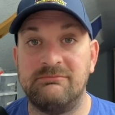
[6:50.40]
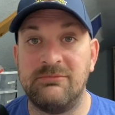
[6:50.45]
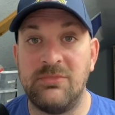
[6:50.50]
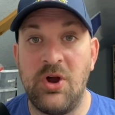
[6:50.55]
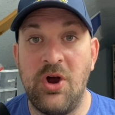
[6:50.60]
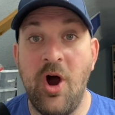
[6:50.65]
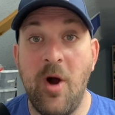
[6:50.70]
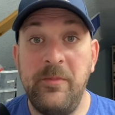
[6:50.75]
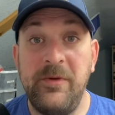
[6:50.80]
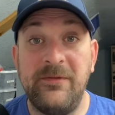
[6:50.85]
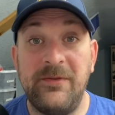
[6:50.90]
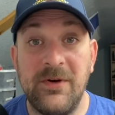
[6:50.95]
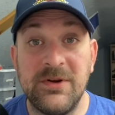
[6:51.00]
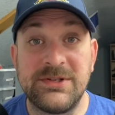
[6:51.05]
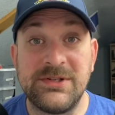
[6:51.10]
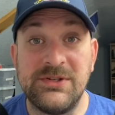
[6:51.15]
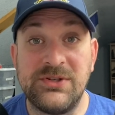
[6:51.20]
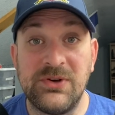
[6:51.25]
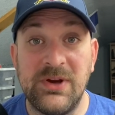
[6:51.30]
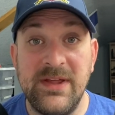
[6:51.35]
hope you
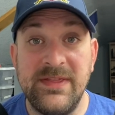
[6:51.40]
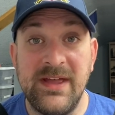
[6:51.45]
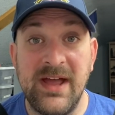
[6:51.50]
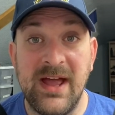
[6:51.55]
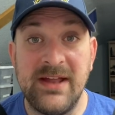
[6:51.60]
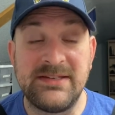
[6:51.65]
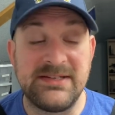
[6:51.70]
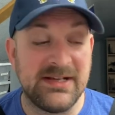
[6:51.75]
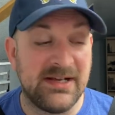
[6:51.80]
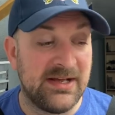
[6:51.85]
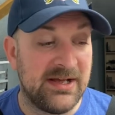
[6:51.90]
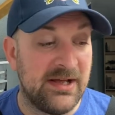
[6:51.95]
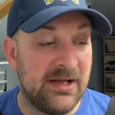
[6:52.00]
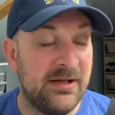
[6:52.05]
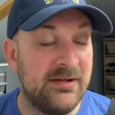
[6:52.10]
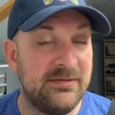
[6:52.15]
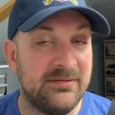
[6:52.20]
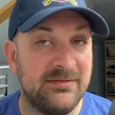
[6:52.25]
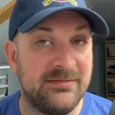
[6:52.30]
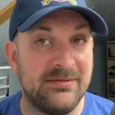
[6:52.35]
folks enjoyed that.
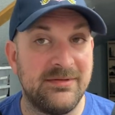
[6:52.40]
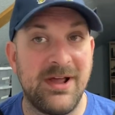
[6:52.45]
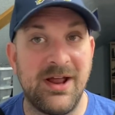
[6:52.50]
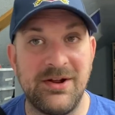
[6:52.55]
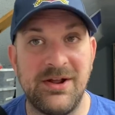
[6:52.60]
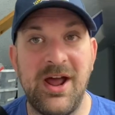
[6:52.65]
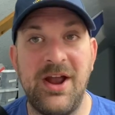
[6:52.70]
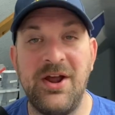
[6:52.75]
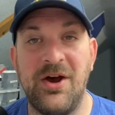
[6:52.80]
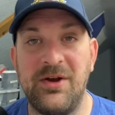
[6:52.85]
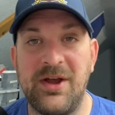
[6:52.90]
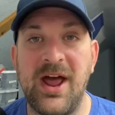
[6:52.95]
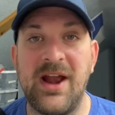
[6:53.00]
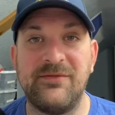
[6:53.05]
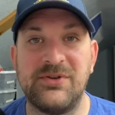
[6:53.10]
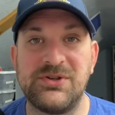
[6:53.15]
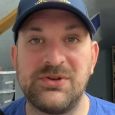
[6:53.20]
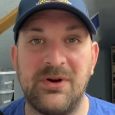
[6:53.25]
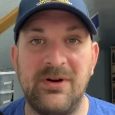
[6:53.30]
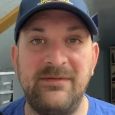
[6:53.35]
Uh, kind of, I know kind
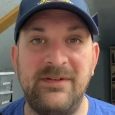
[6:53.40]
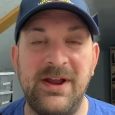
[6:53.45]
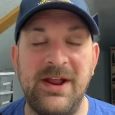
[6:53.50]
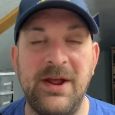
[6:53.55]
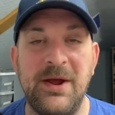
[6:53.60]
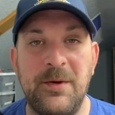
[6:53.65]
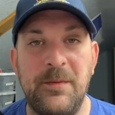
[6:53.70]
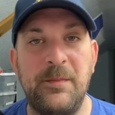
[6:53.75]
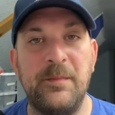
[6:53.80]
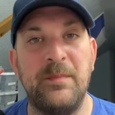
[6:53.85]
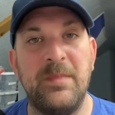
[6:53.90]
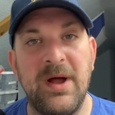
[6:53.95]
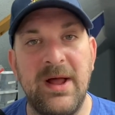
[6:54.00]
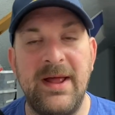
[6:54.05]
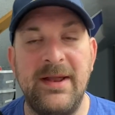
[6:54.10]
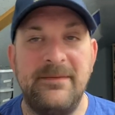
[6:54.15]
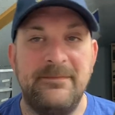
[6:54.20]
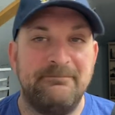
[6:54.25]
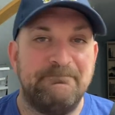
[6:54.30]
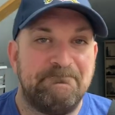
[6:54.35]
of a short video,
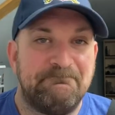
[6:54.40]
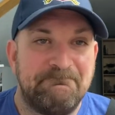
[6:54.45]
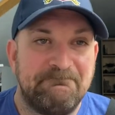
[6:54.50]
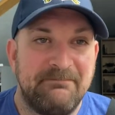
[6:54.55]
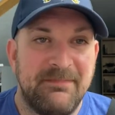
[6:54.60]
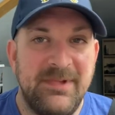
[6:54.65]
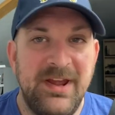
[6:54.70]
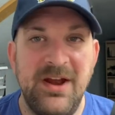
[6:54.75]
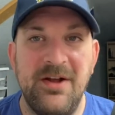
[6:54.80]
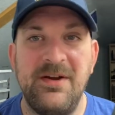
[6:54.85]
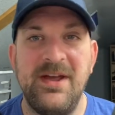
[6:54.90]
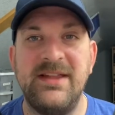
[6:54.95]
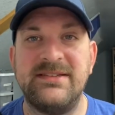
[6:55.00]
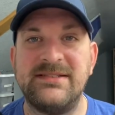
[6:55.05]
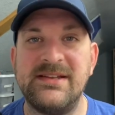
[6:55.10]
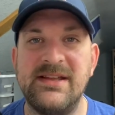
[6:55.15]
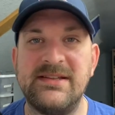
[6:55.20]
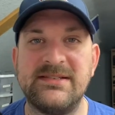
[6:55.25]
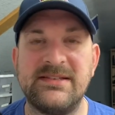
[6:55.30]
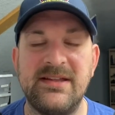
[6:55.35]
but you know,
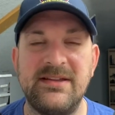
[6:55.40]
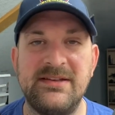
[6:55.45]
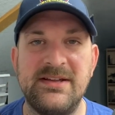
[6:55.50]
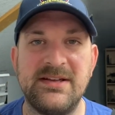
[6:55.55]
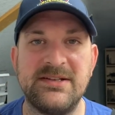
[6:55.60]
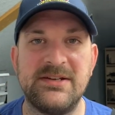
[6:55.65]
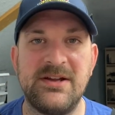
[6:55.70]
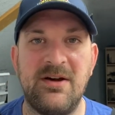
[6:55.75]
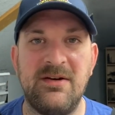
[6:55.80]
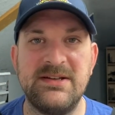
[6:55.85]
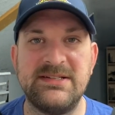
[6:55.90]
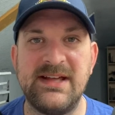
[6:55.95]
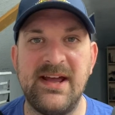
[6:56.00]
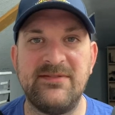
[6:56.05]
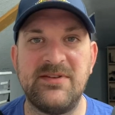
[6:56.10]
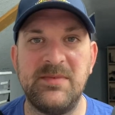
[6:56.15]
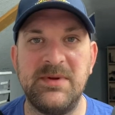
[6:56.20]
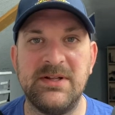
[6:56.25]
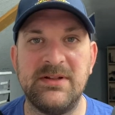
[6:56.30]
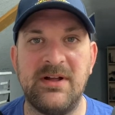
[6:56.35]
it's, it's, it doesn't always
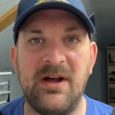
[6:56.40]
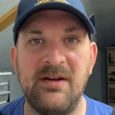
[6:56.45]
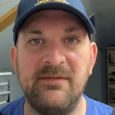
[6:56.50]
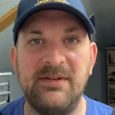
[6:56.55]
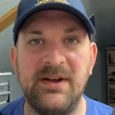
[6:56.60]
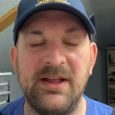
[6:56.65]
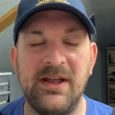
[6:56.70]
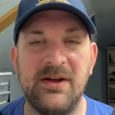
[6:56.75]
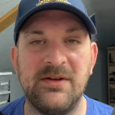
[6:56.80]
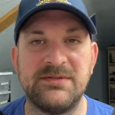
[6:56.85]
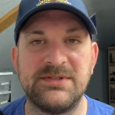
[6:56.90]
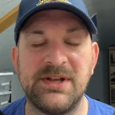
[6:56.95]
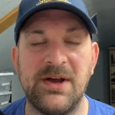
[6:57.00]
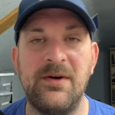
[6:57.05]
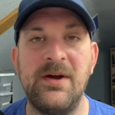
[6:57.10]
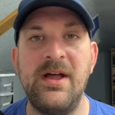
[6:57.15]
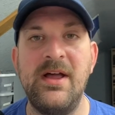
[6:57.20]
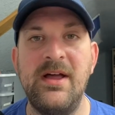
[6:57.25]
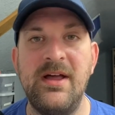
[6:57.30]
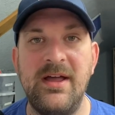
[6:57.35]
have to be a long video. So
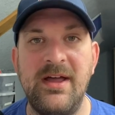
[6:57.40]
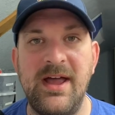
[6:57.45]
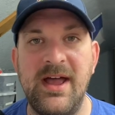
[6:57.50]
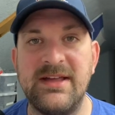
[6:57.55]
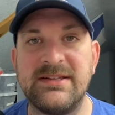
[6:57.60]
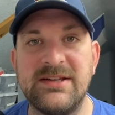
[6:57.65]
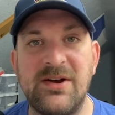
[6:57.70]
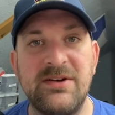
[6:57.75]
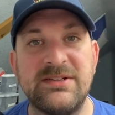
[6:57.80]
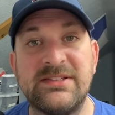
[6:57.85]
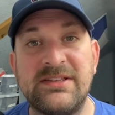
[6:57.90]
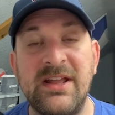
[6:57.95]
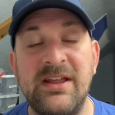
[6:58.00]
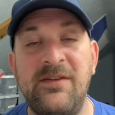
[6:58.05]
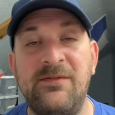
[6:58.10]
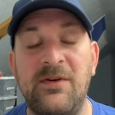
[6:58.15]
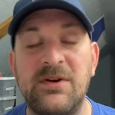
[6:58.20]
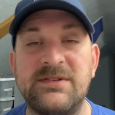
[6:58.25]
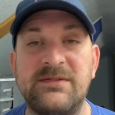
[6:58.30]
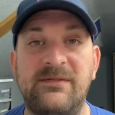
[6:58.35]
as always, thank
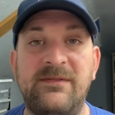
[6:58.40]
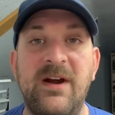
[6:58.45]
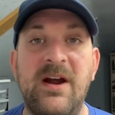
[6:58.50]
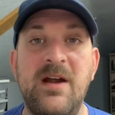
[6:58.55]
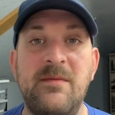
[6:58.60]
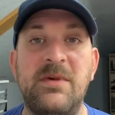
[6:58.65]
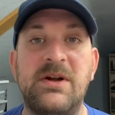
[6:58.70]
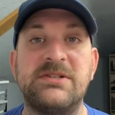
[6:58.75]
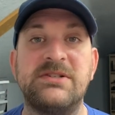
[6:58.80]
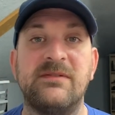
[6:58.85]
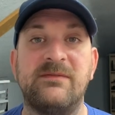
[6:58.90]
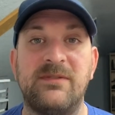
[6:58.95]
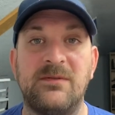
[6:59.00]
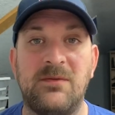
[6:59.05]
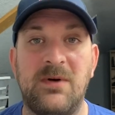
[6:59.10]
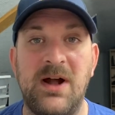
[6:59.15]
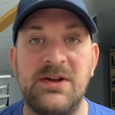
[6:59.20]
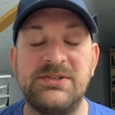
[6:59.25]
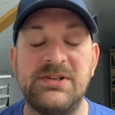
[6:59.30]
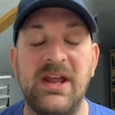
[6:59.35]
you folks very much for
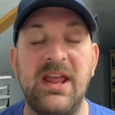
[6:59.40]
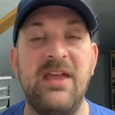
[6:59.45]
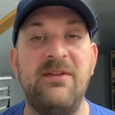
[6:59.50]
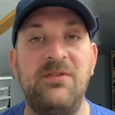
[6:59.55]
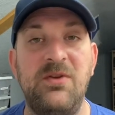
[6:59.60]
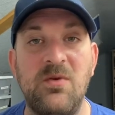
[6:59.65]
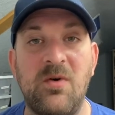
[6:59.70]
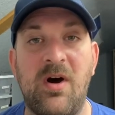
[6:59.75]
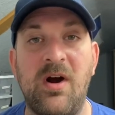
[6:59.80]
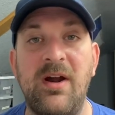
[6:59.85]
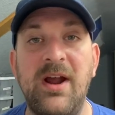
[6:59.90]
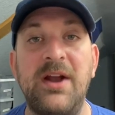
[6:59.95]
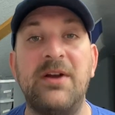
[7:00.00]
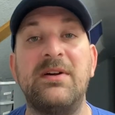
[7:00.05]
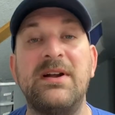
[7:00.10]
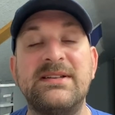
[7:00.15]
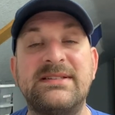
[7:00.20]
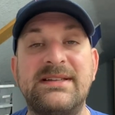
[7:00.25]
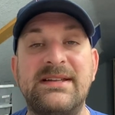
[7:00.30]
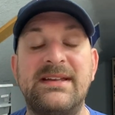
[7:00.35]
watching. If you are
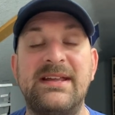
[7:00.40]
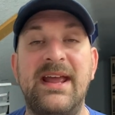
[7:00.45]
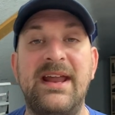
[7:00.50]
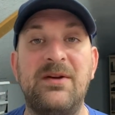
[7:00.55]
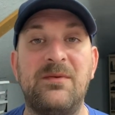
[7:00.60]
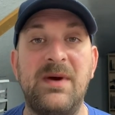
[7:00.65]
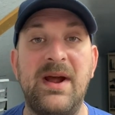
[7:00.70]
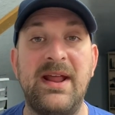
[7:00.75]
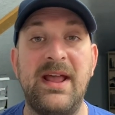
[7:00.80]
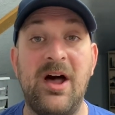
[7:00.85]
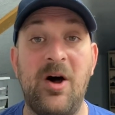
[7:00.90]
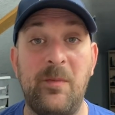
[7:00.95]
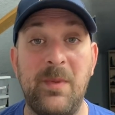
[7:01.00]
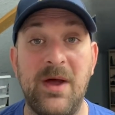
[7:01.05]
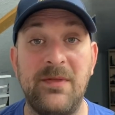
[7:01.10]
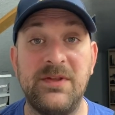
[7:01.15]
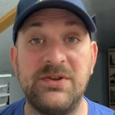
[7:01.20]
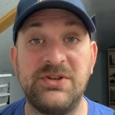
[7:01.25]
interested in a way to help out the